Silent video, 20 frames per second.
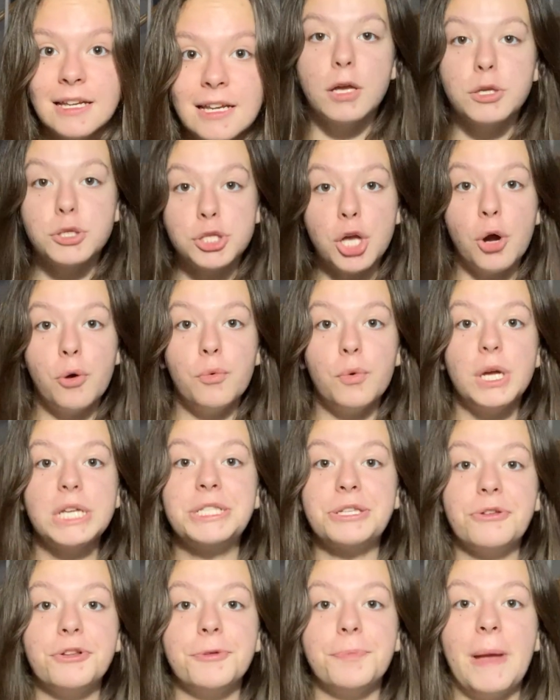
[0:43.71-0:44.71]
So a
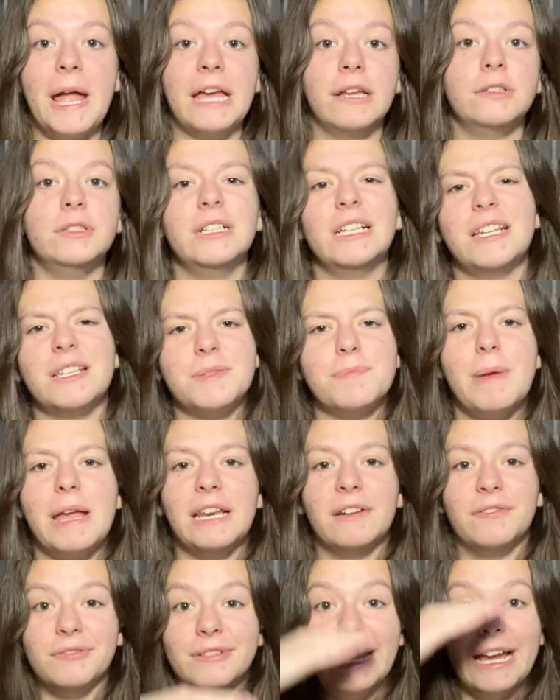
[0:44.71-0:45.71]
solar panel is made
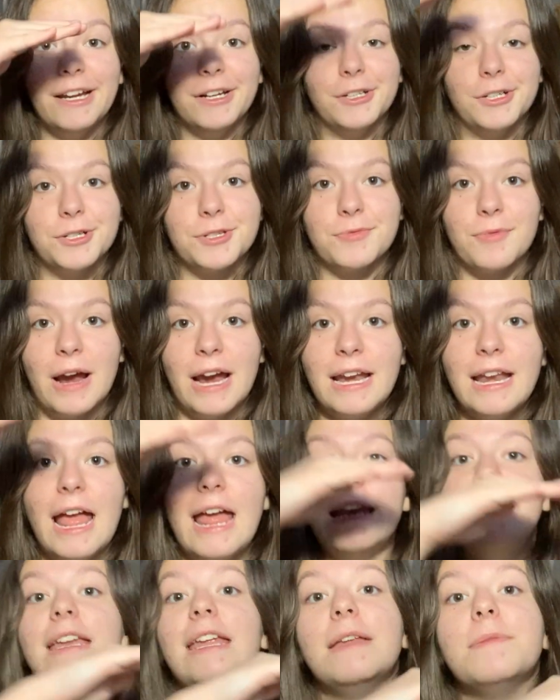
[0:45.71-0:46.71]
of layers, right?
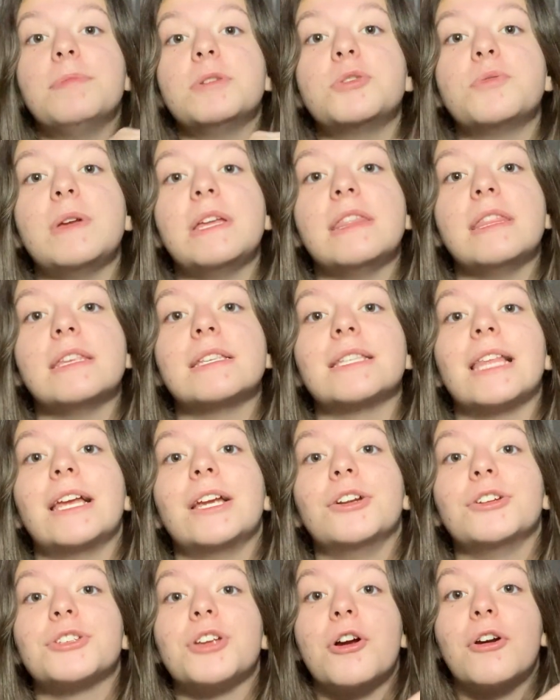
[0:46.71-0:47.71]
And in between these
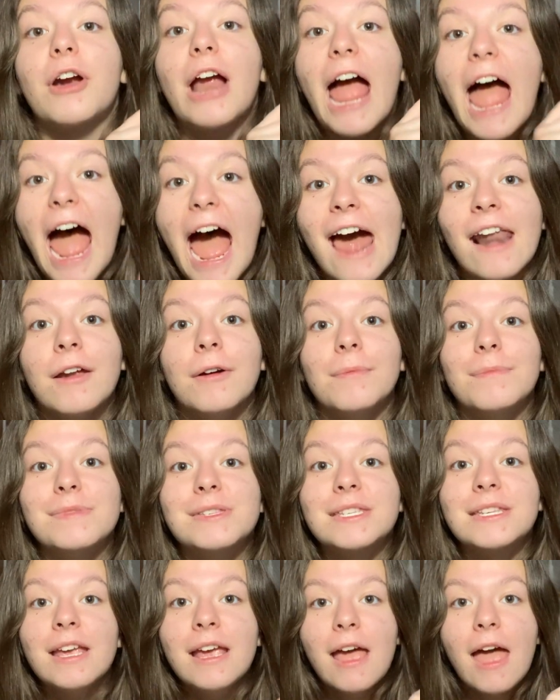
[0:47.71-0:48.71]
layers are atoms.
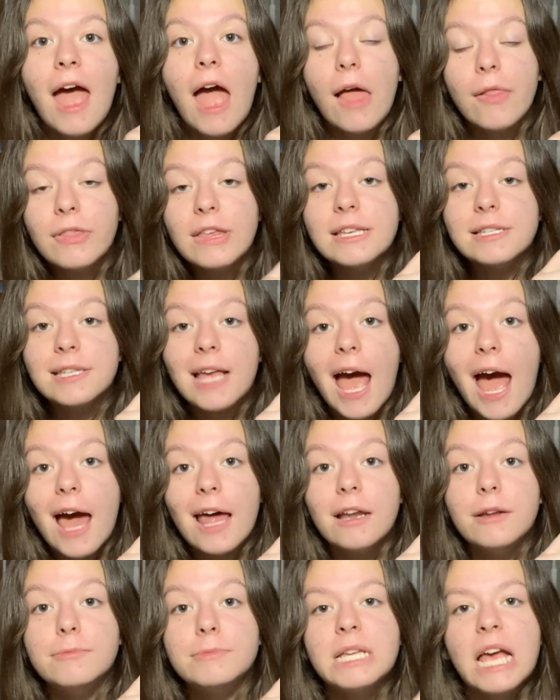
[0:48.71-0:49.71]
And these
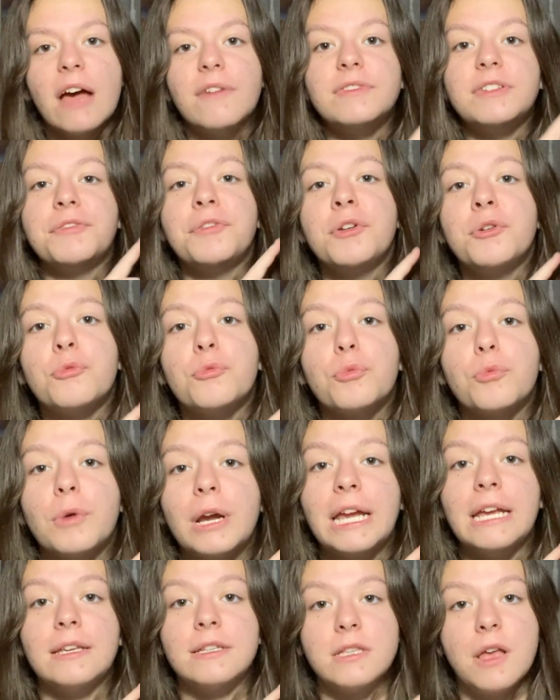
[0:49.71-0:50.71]
atoms have different
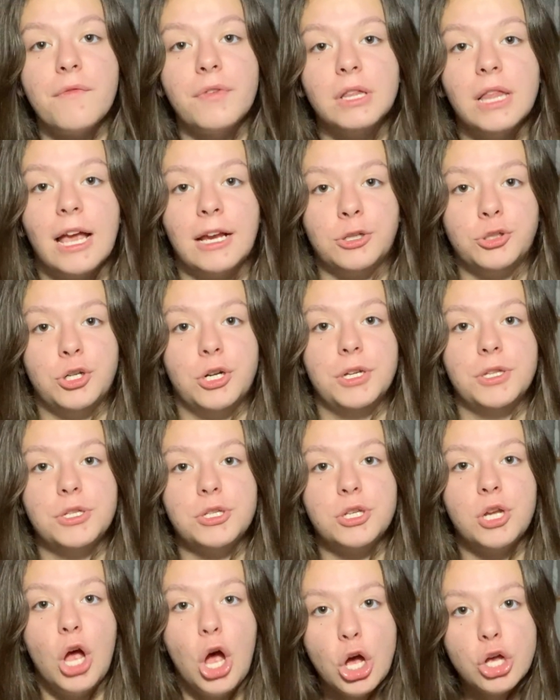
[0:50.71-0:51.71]
rings of electrons.
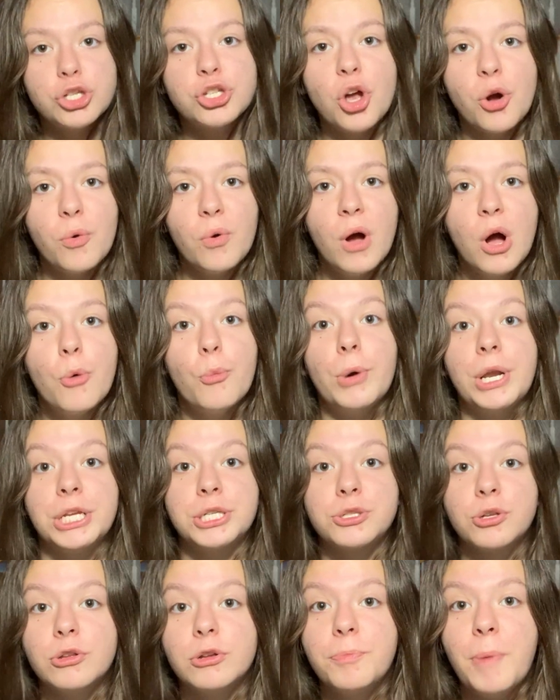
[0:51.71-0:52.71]
So when a
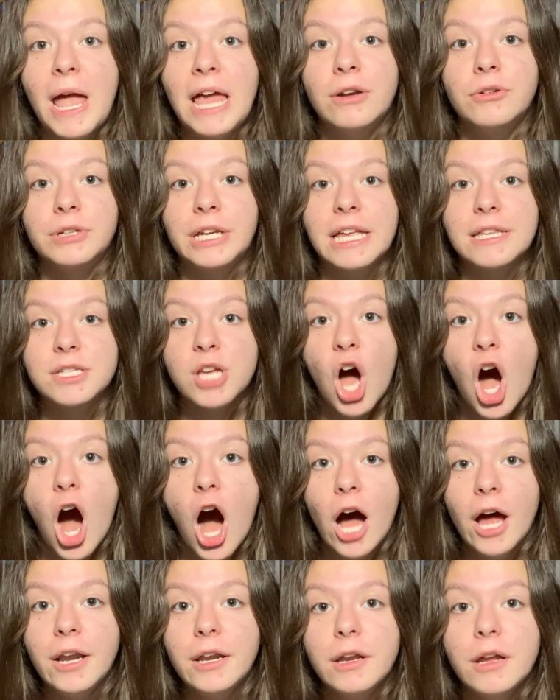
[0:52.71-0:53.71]
solar panel gets
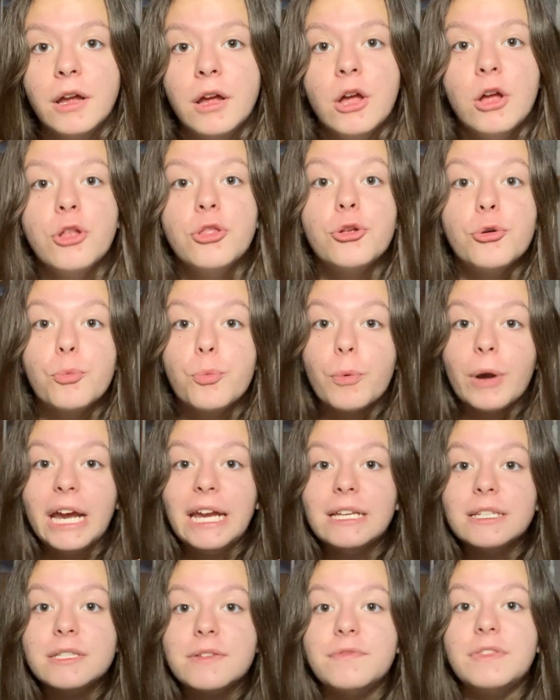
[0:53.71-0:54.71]
hot, the
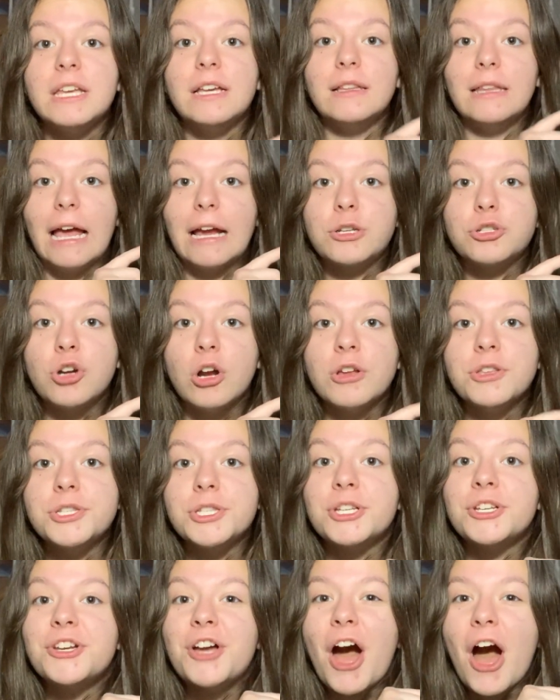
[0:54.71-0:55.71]
rings of the electrons
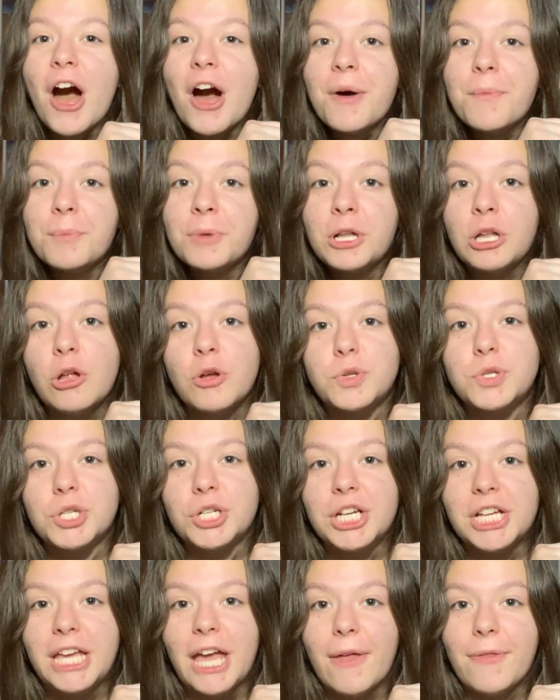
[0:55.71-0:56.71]
come closer
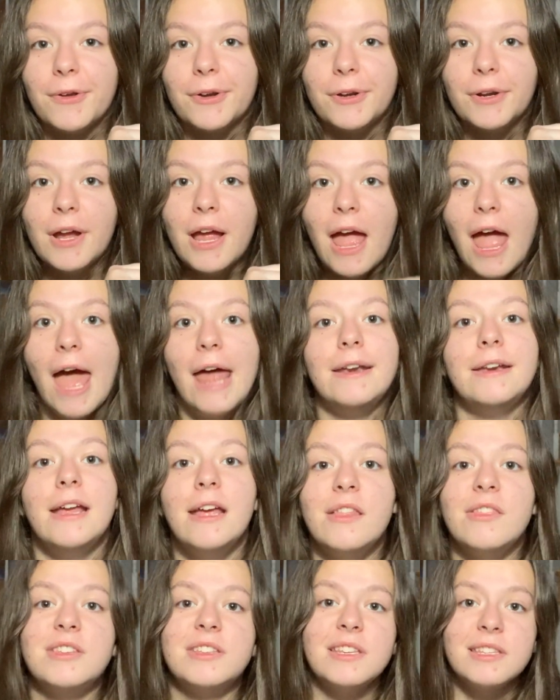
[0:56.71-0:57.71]
together.
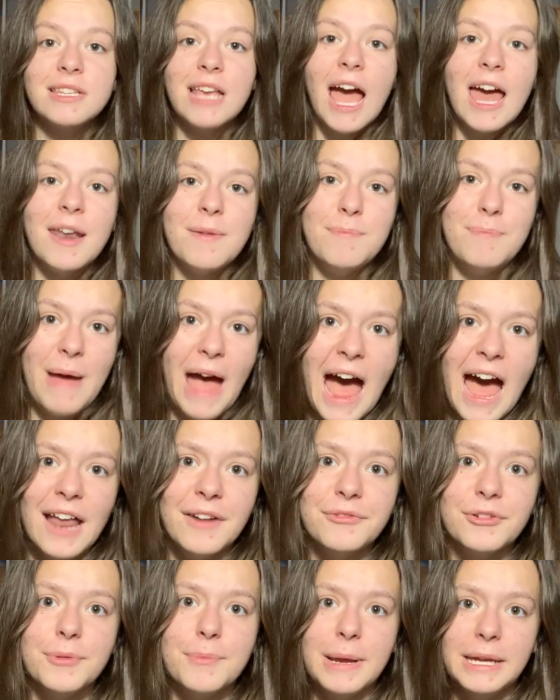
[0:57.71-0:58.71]
And this is kind of bad
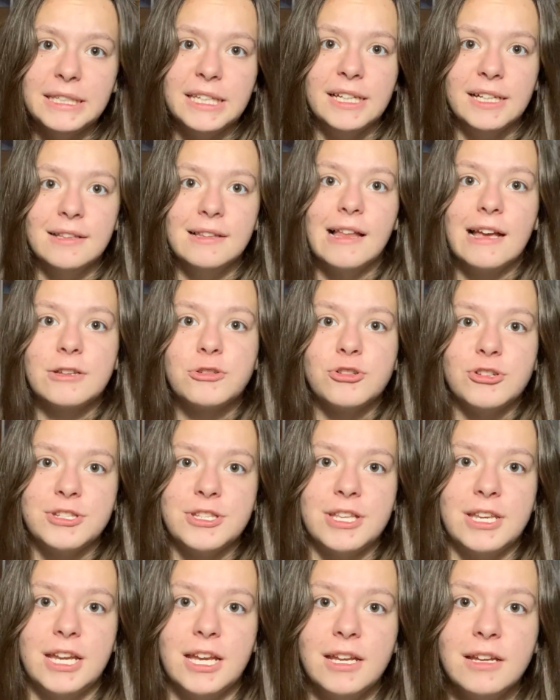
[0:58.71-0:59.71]
for making
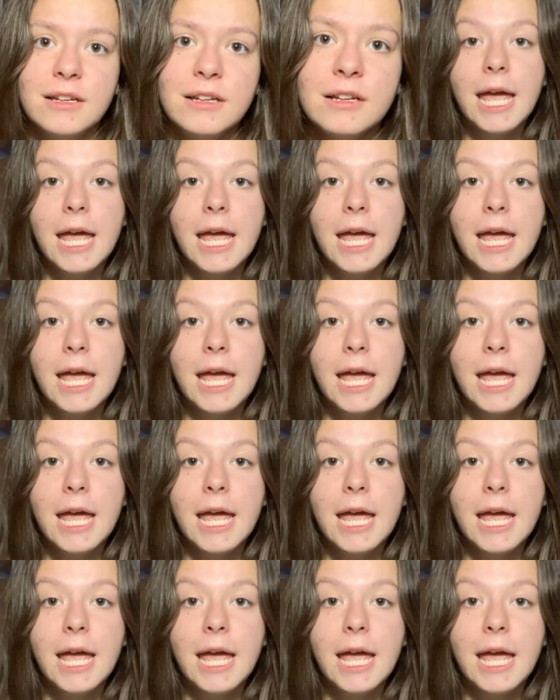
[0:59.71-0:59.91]
electricity.